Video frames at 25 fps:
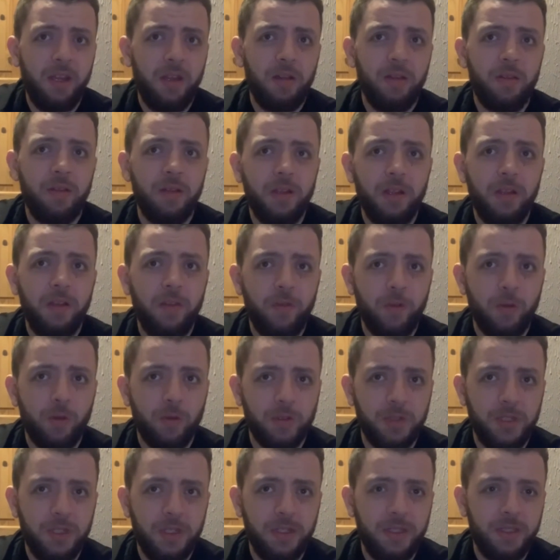of course,
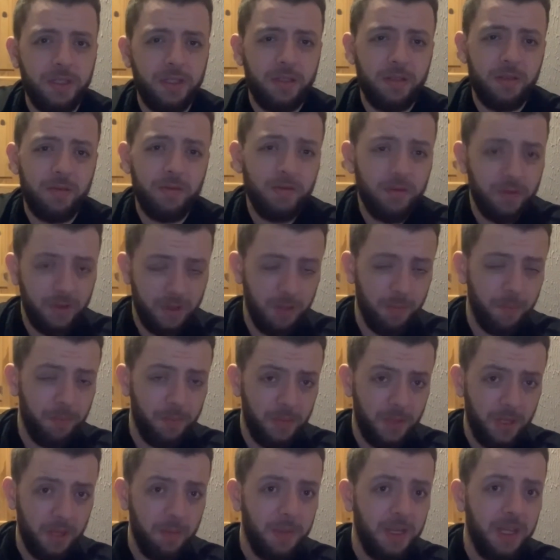it's to
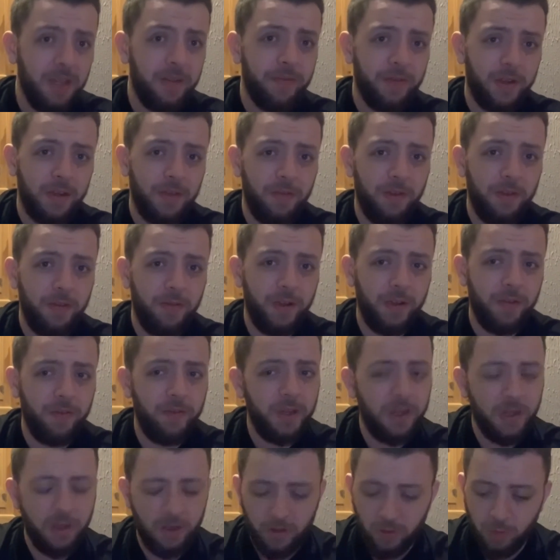me 50-50, it
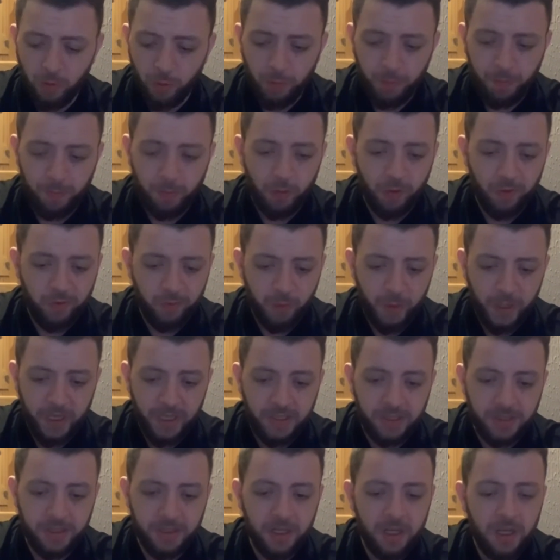can go both
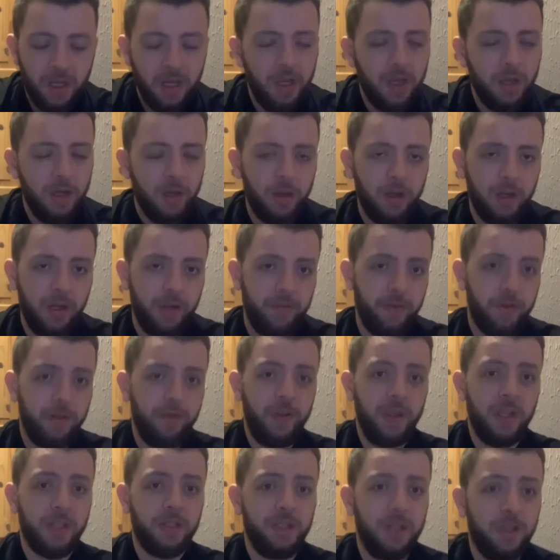ways. However, from a
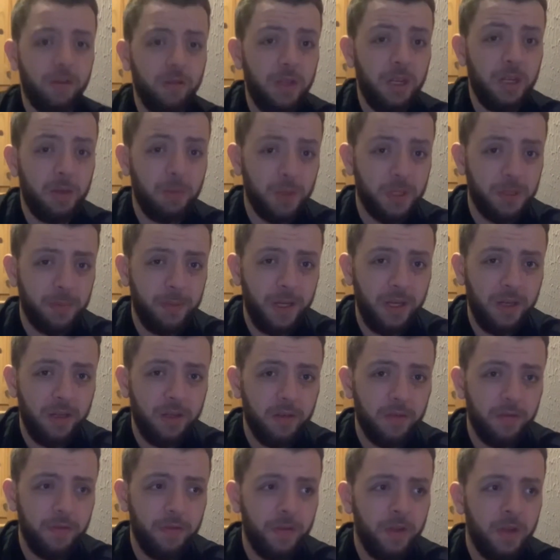Celtic
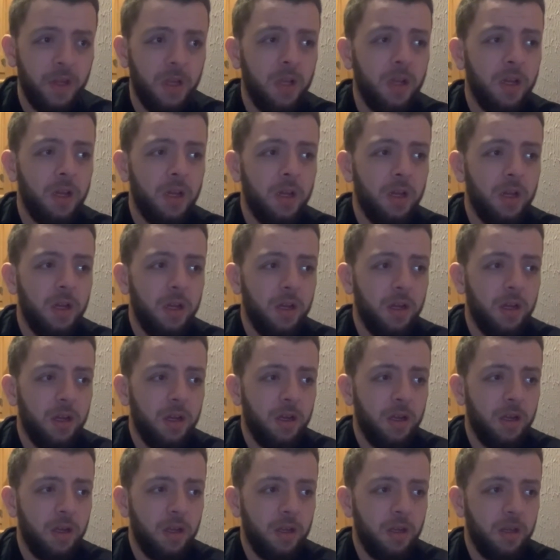perspective,
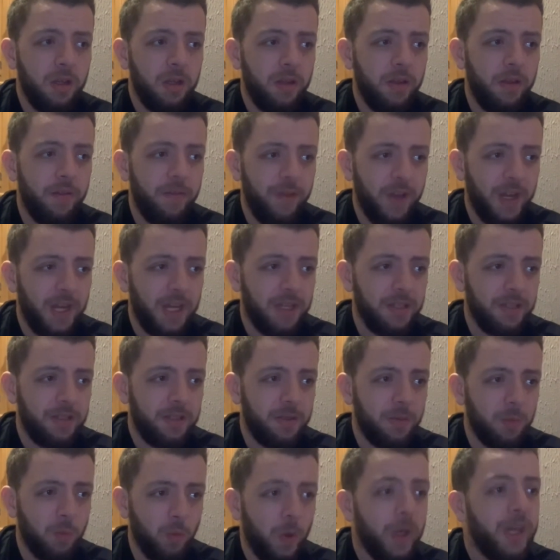the thing is,
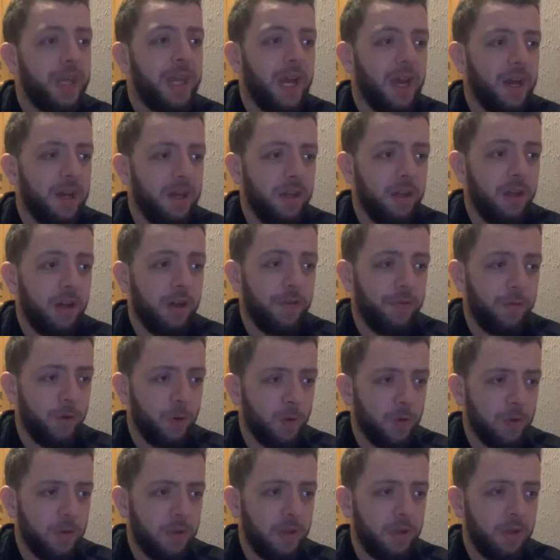we can't afford
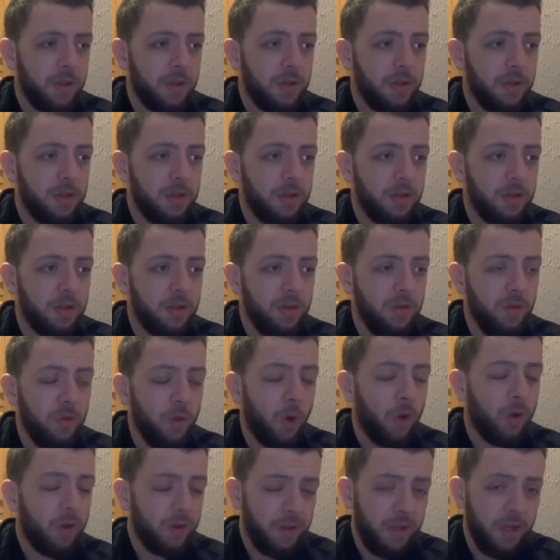
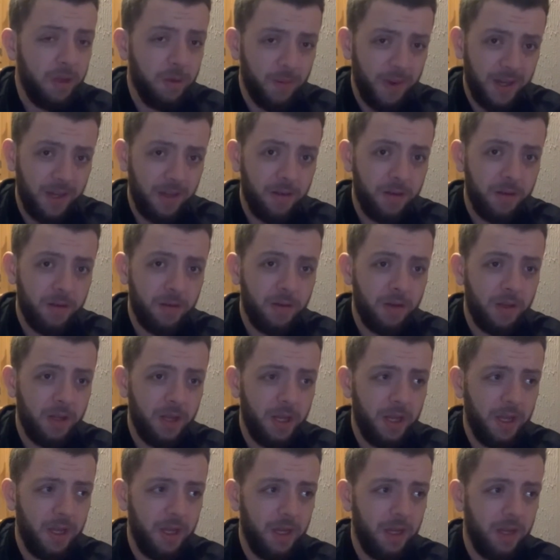not to
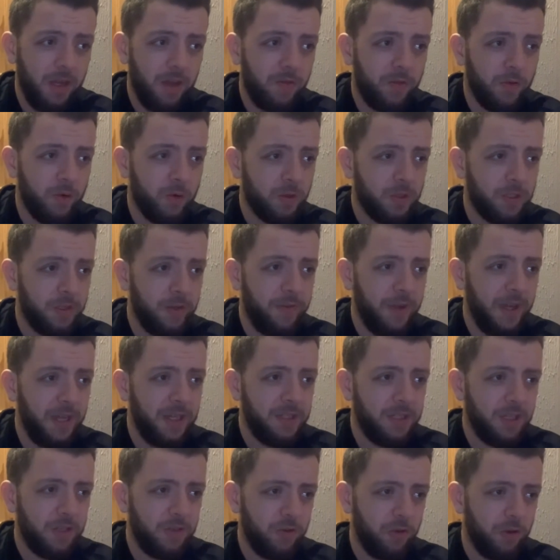win. Of course, if it ends a
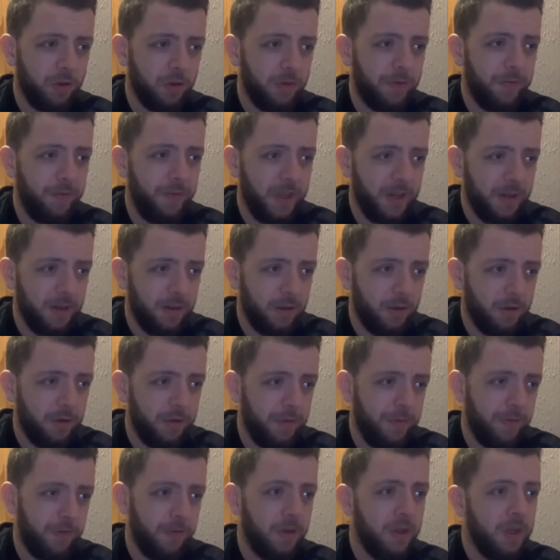draw, fair
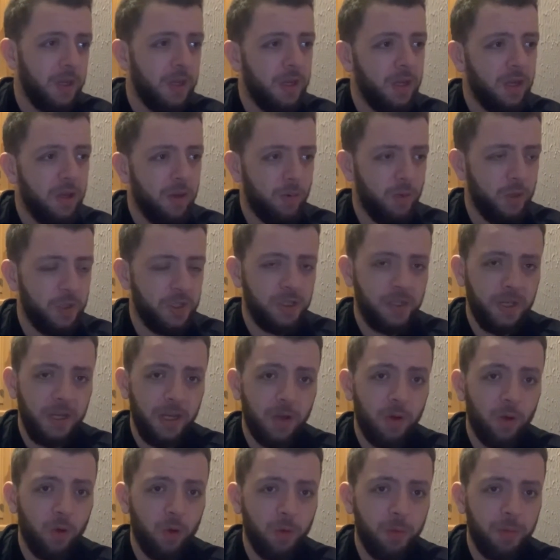enough. We just need to
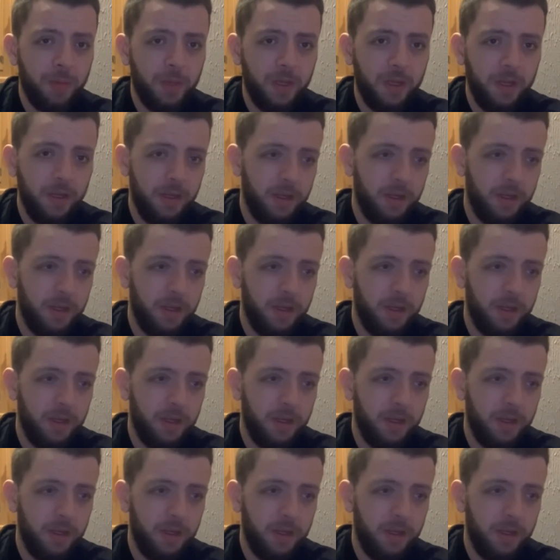hope that